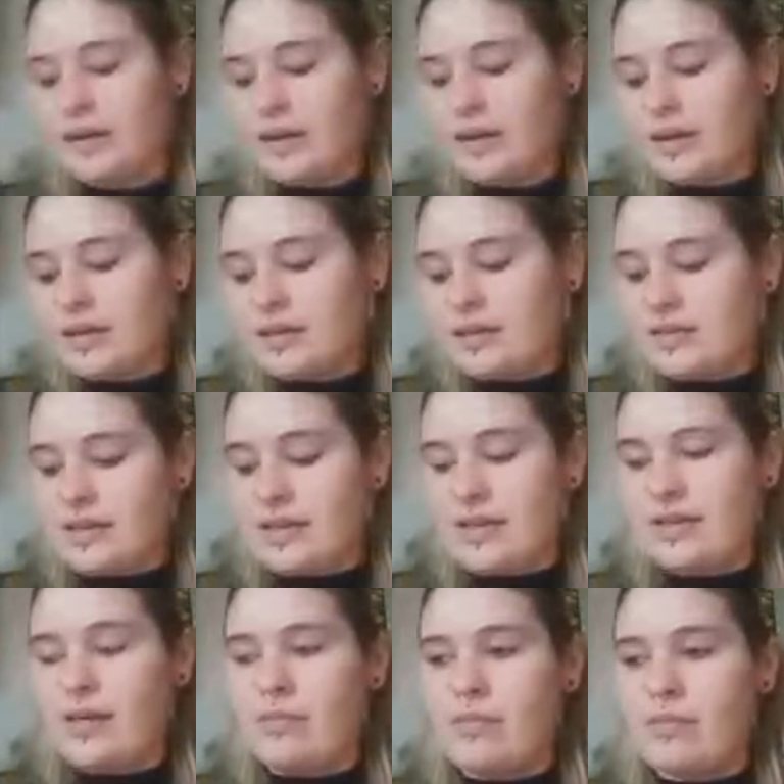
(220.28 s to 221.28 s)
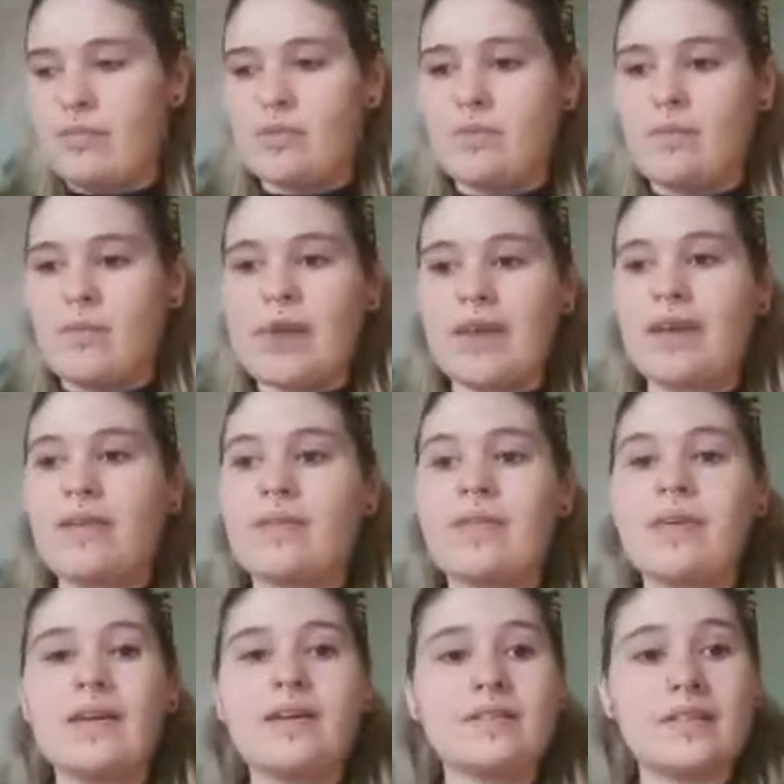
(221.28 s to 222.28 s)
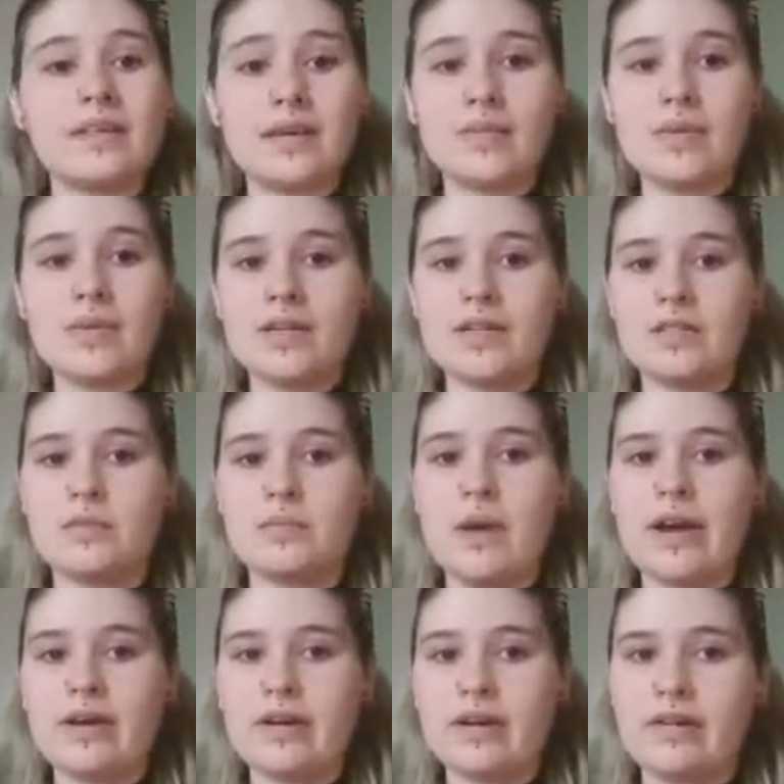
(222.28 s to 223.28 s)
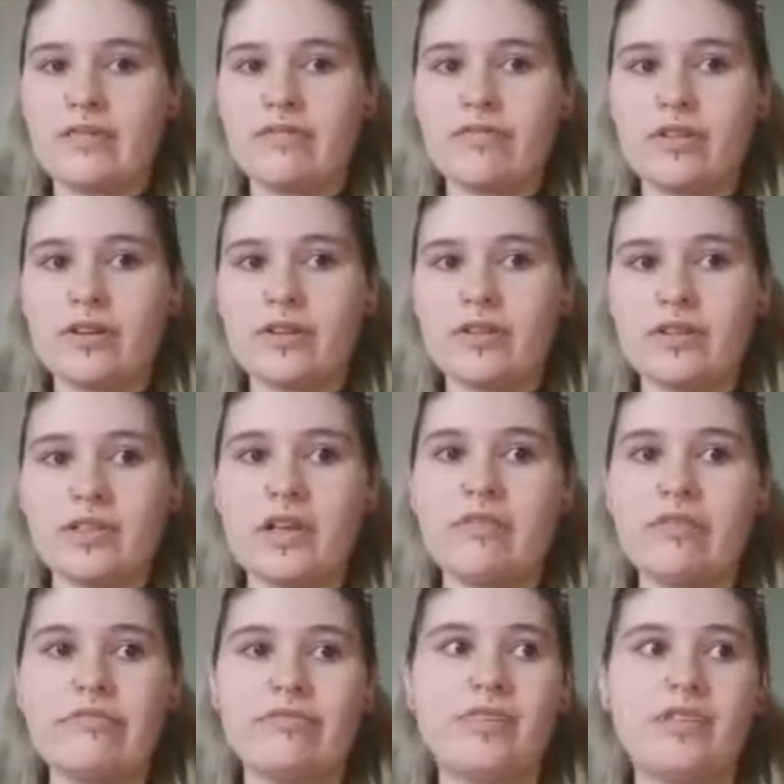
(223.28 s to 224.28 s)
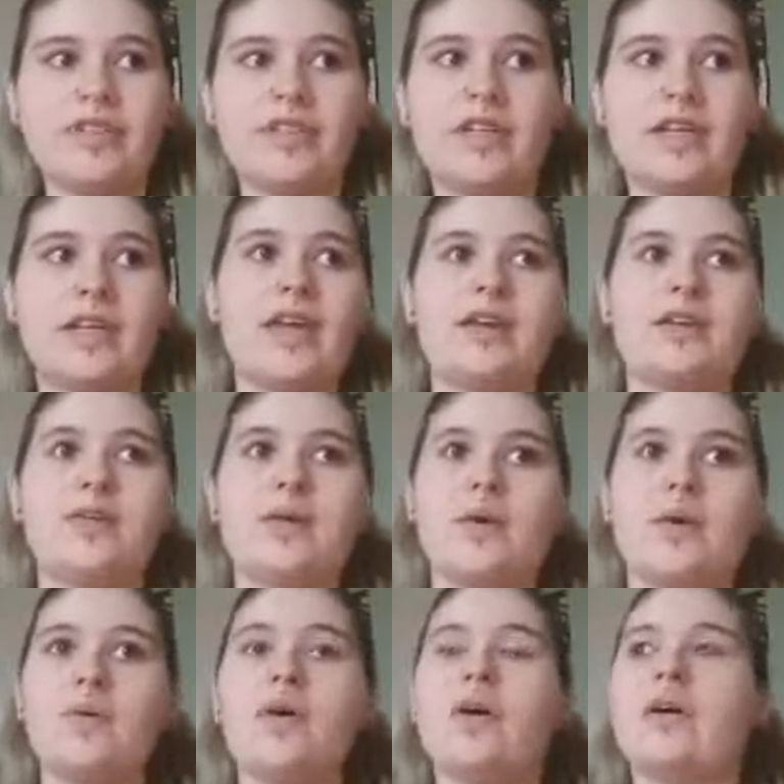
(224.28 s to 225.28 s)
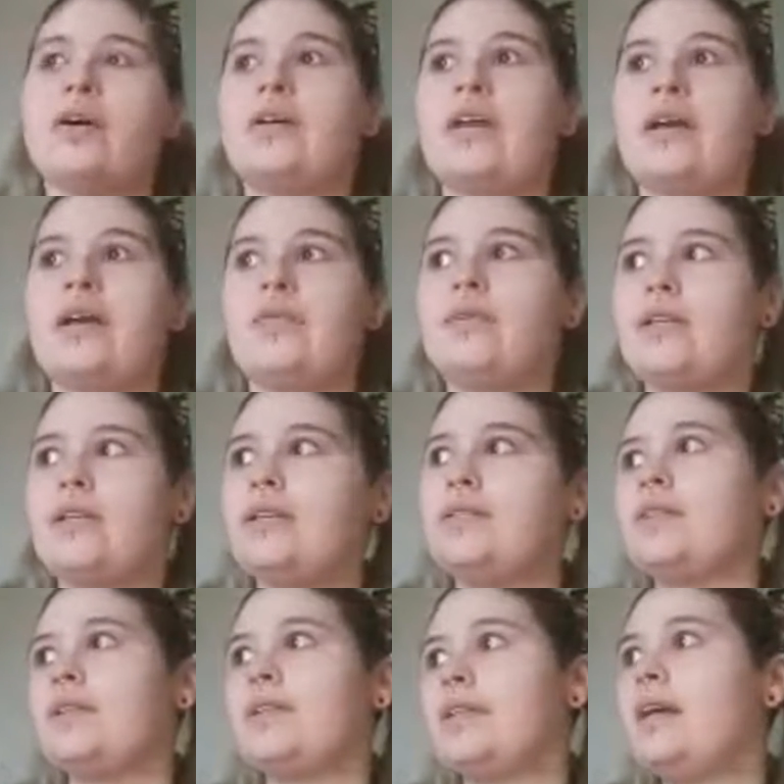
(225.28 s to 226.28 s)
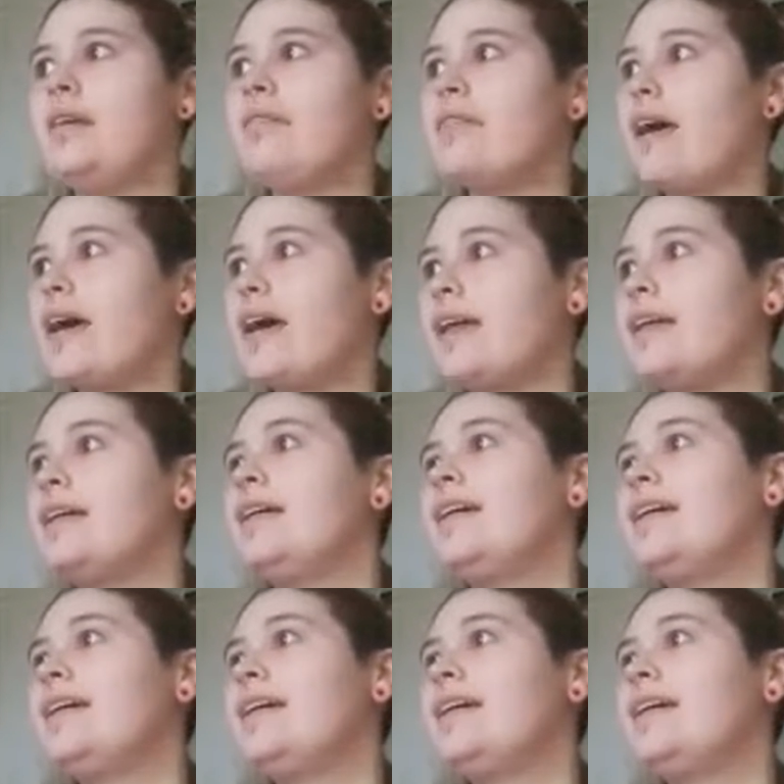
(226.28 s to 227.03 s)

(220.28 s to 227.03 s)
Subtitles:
see them making things, and it can be inspiring for yourself just like in your own art, and I really, really love that.